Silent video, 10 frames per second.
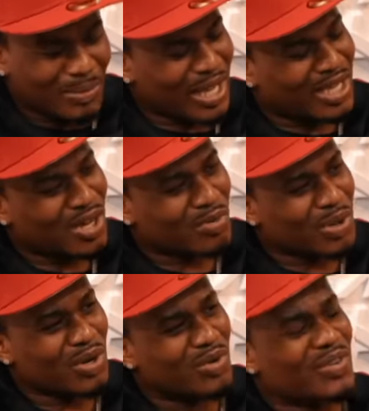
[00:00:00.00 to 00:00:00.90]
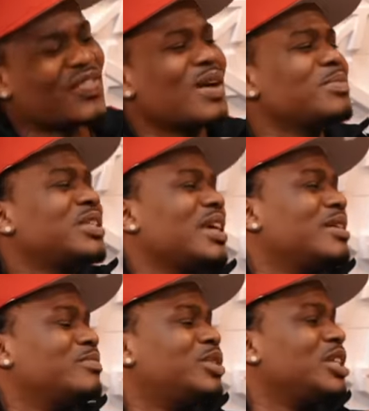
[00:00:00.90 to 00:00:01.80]
I'm like, yo, bro, if I'm
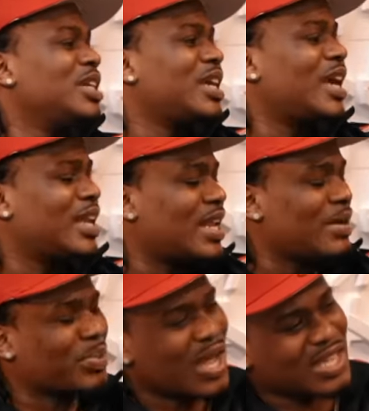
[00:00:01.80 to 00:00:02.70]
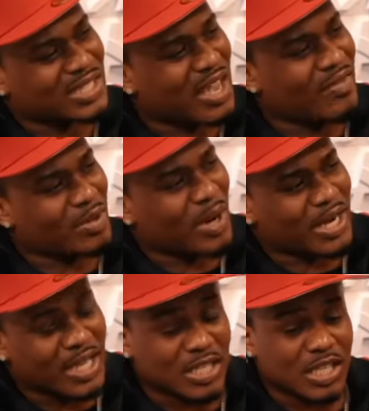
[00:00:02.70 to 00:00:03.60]
saying I'm GDK, that applies to
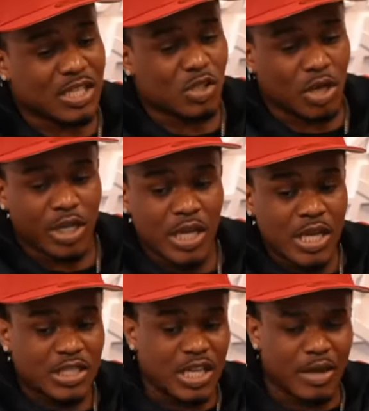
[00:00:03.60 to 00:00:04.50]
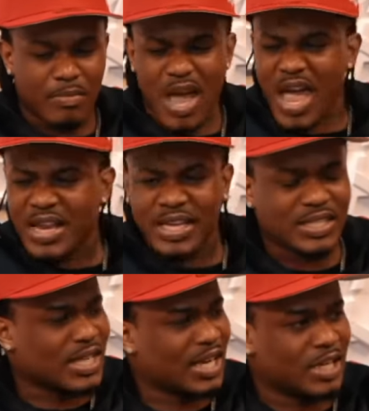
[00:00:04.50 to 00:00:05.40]
everybody else. Cause I started seeing mad
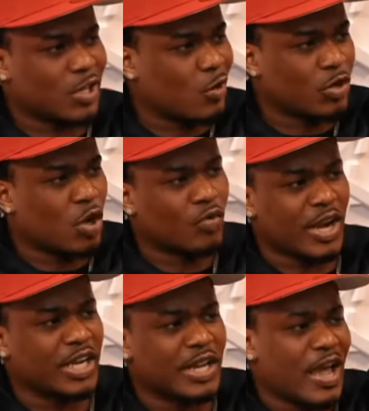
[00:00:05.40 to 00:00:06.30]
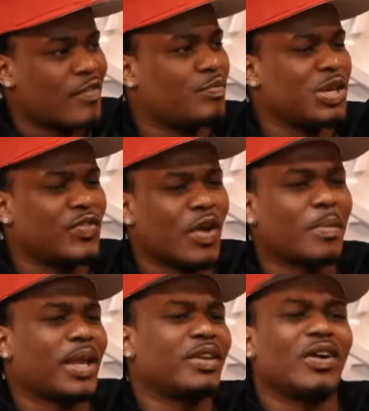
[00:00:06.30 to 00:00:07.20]
niggas that I don't know ready to have beef.
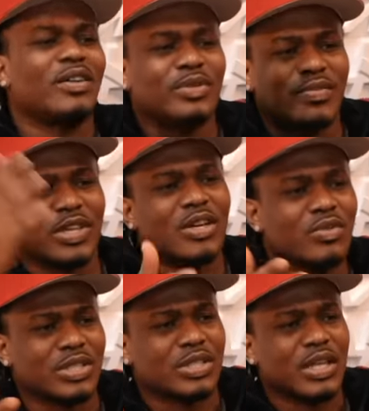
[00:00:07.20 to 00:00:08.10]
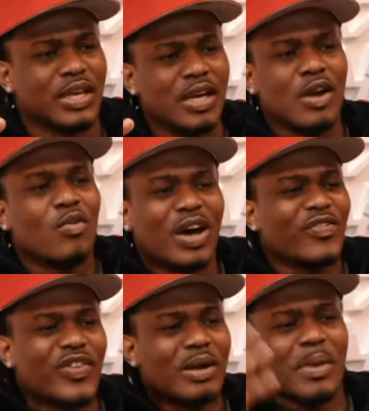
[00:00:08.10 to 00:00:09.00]
I'm like, yo, I don't even know this nigga. Why
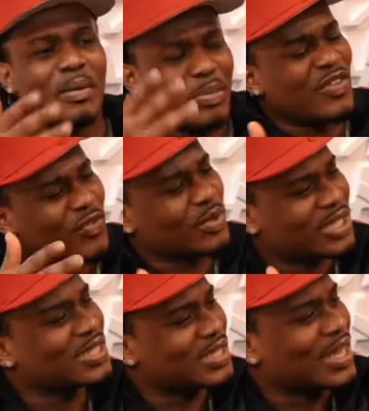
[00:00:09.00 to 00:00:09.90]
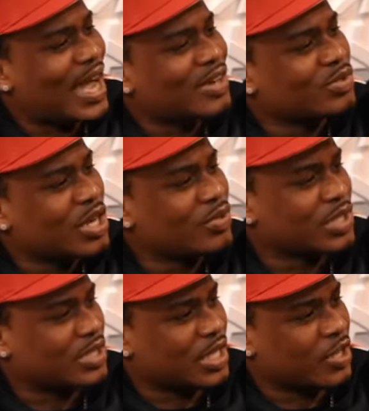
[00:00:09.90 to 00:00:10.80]
the fuck am I beefing with this nigga? I don't know
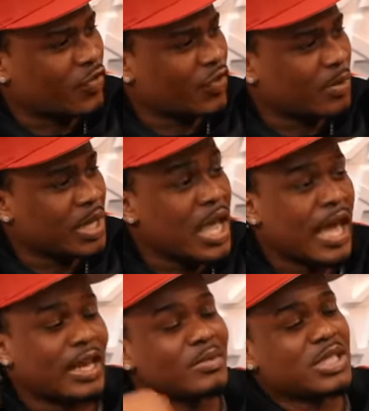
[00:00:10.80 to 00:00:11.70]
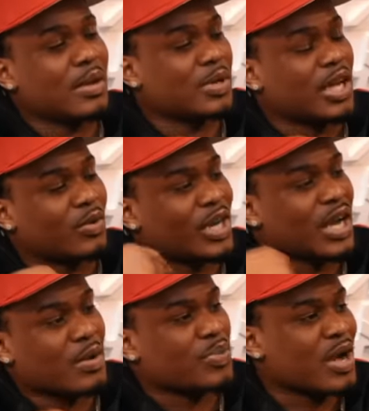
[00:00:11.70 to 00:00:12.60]
this nigga. You feel me? And I'm the type of nigga when
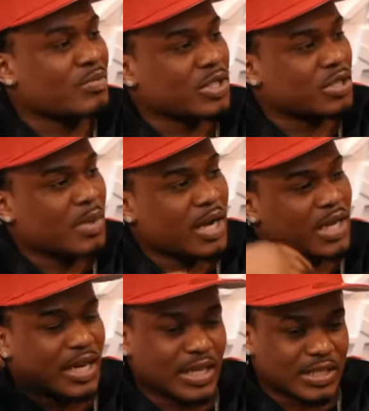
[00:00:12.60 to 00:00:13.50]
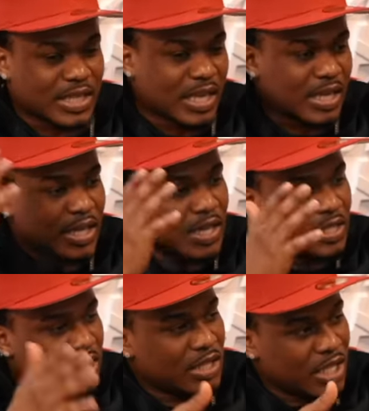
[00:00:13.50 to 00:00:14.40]
I got a problem with somebody, I like to take it
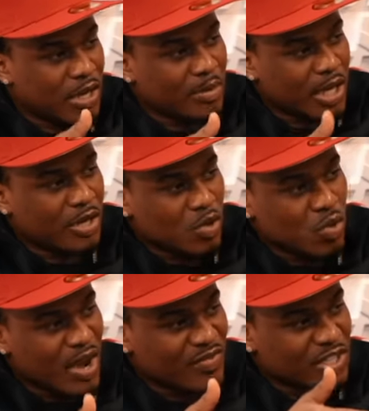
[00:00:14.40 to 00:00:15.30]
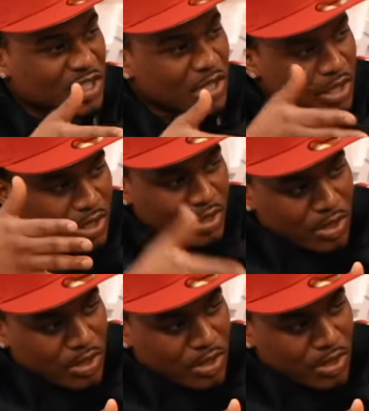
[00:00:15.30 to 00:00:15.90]
to them and whoever's